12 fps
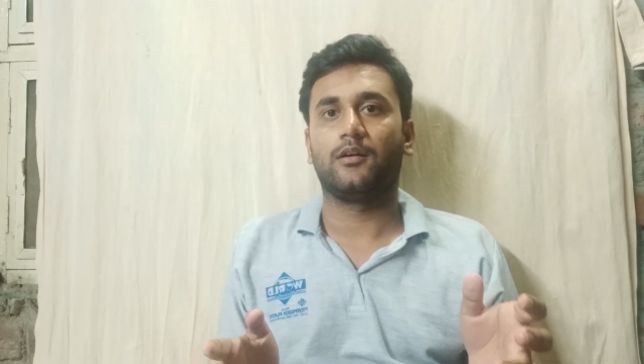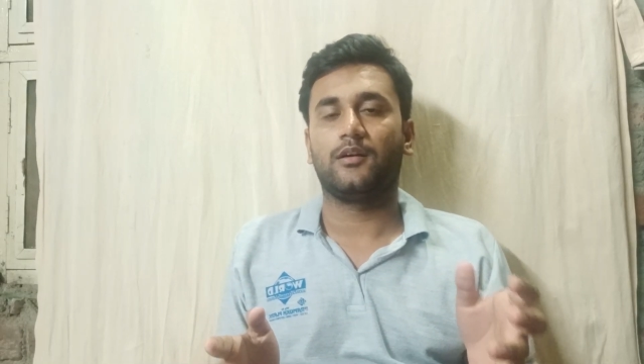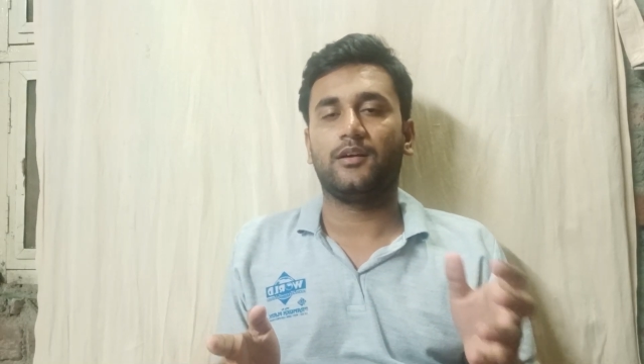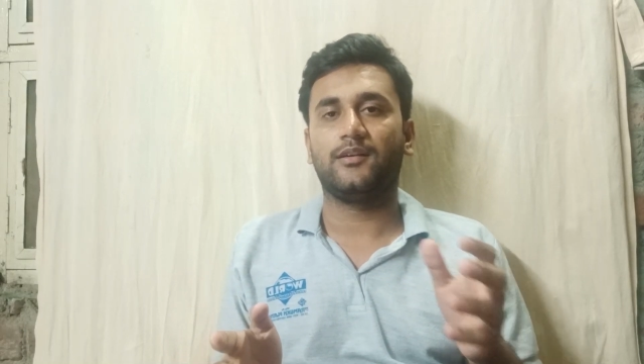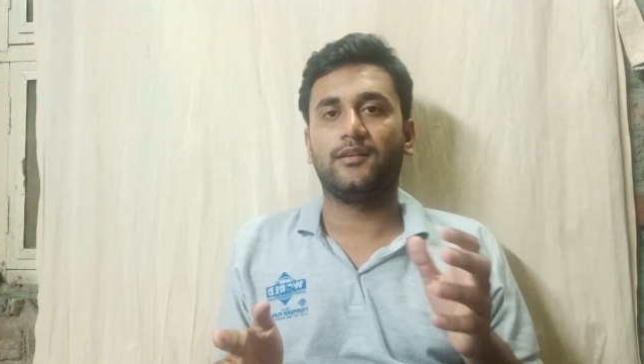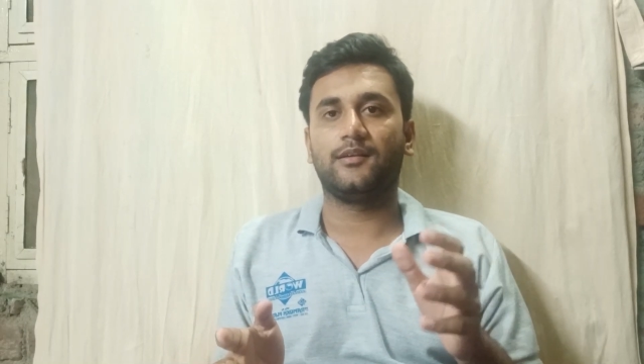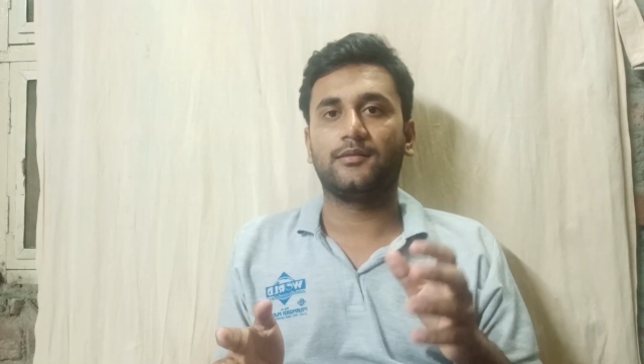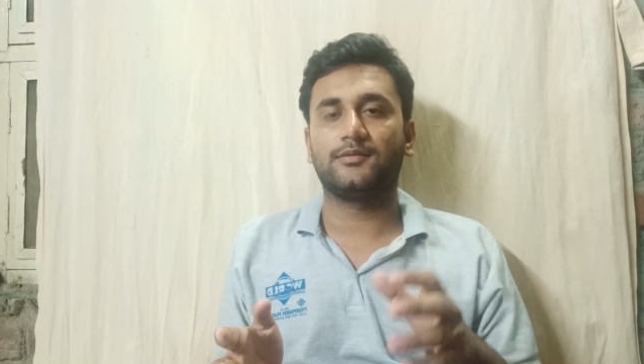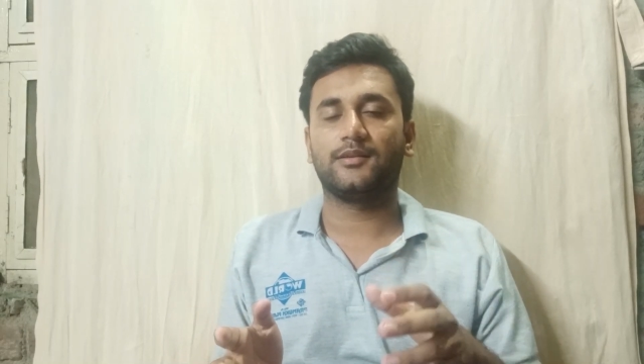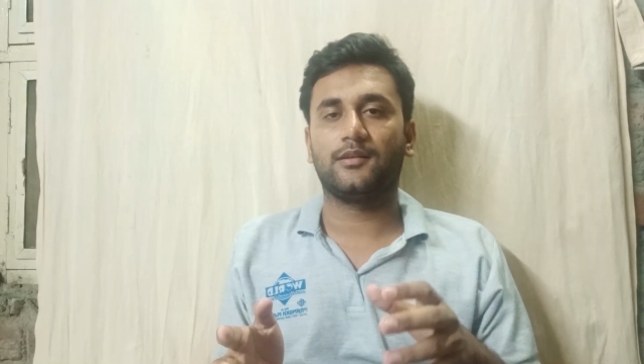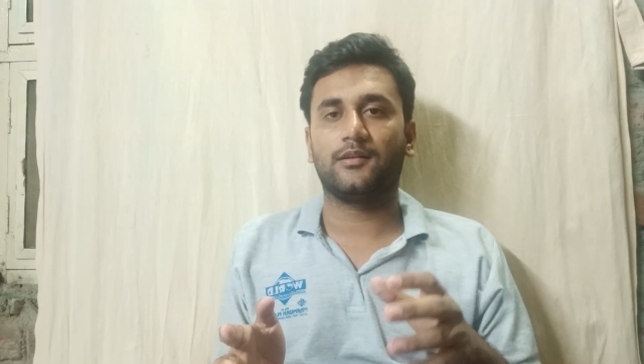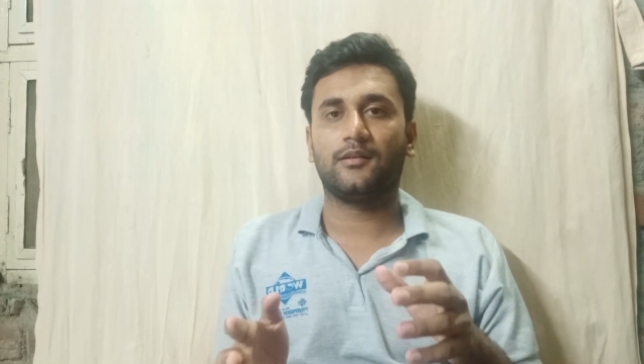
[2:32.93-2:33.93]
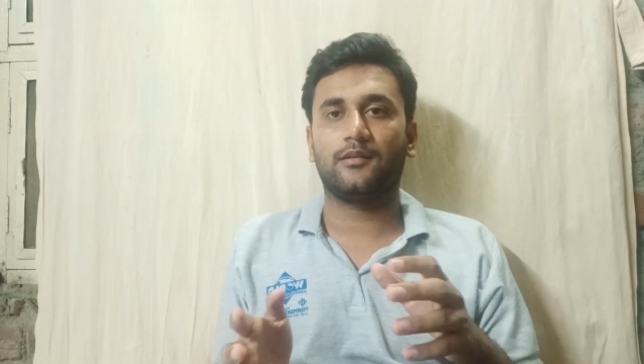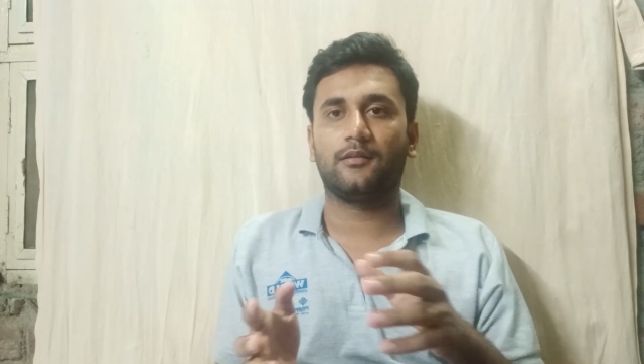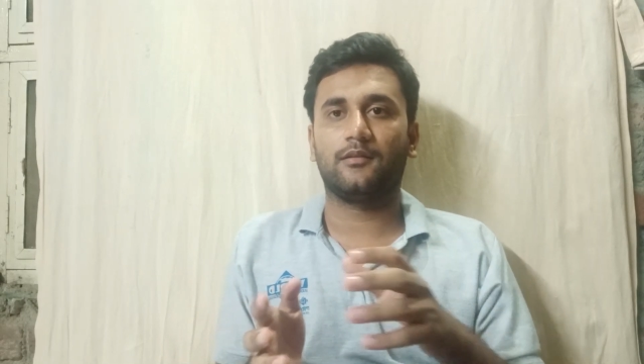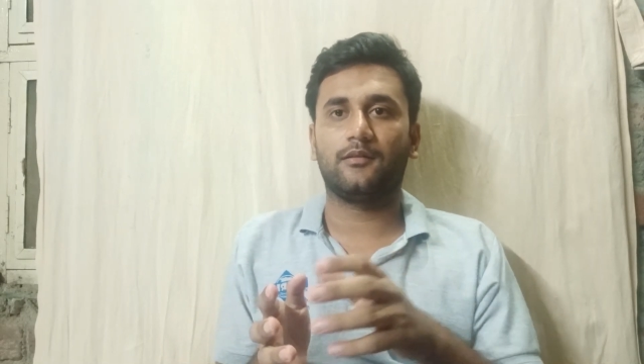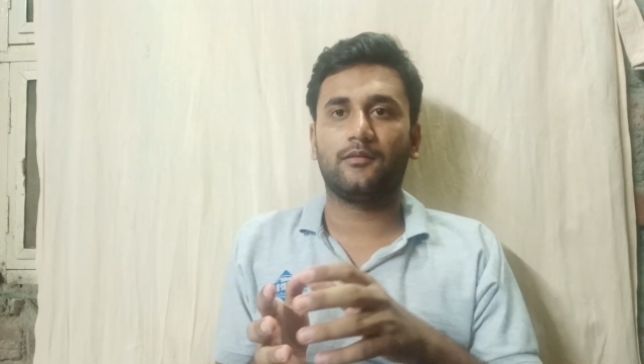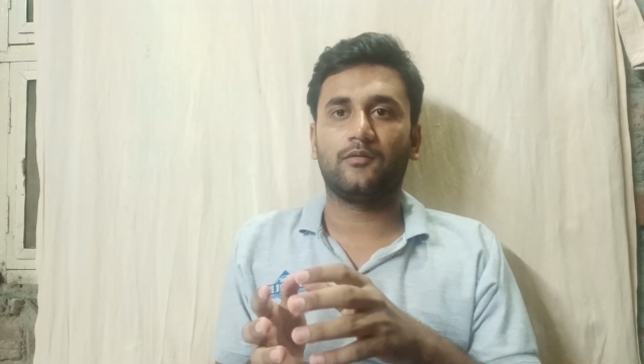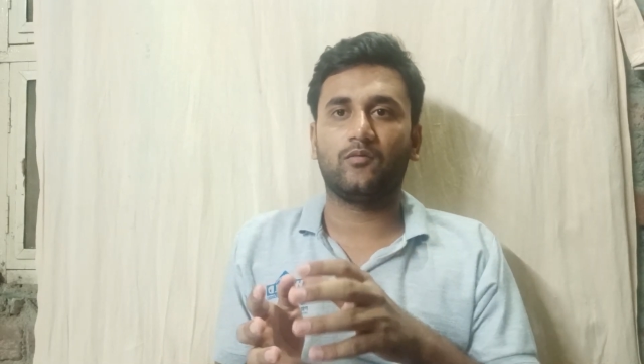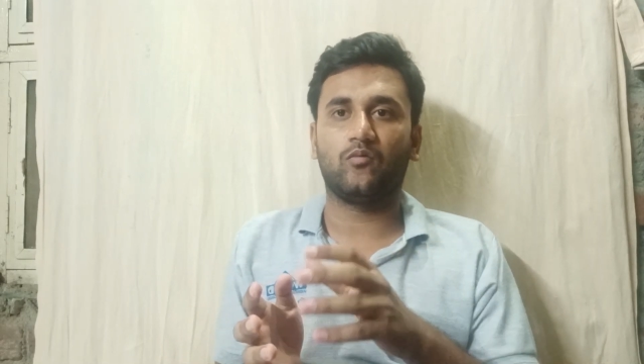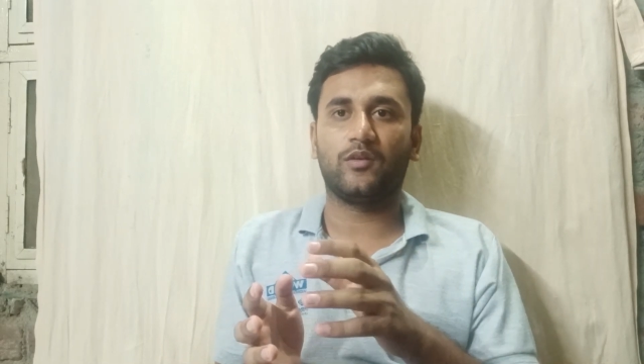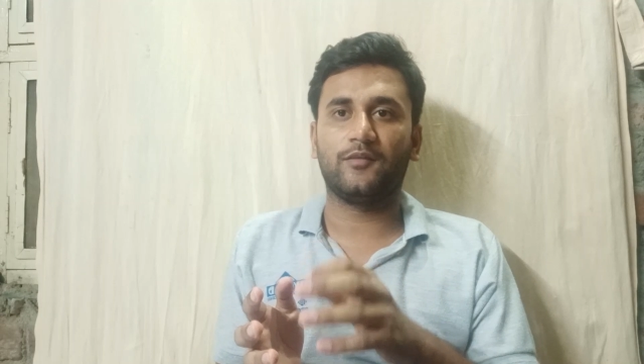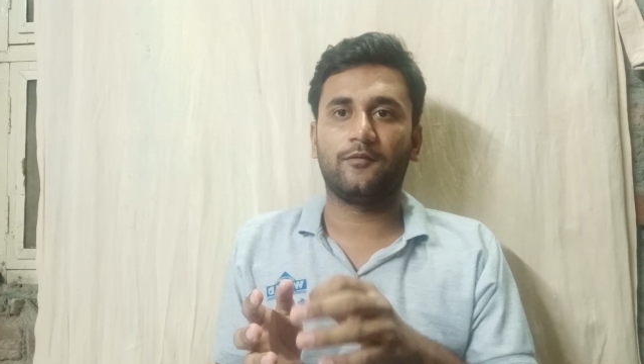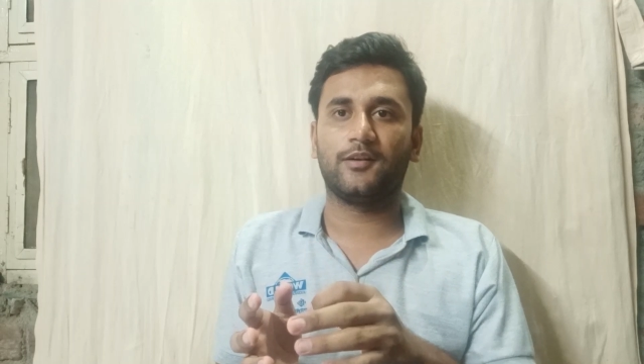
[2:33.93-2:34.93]
It doesn't,
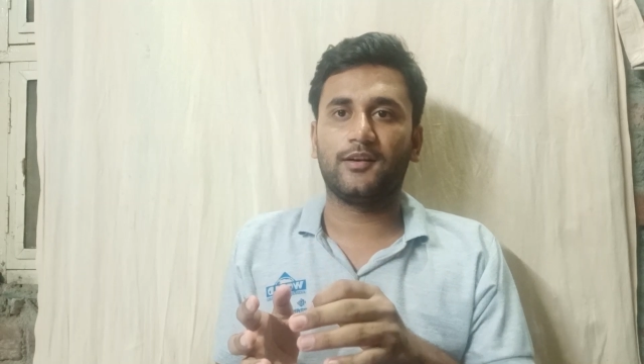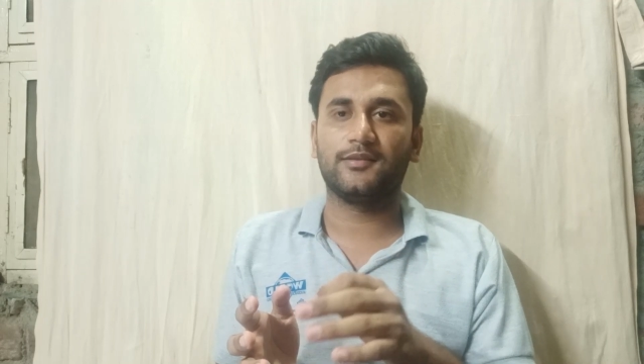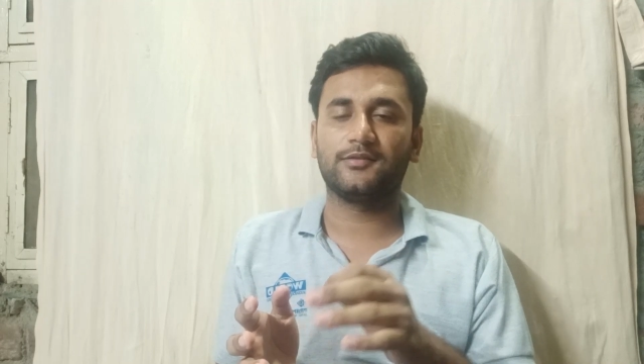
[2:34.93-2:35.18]
one word